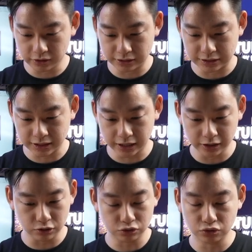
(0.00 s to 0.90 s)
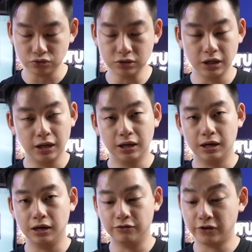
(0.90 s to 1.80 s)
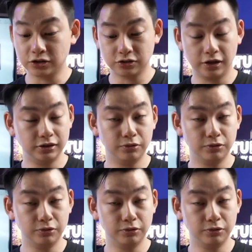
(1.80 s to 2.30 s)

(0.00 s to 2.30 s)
design that you choose, functionality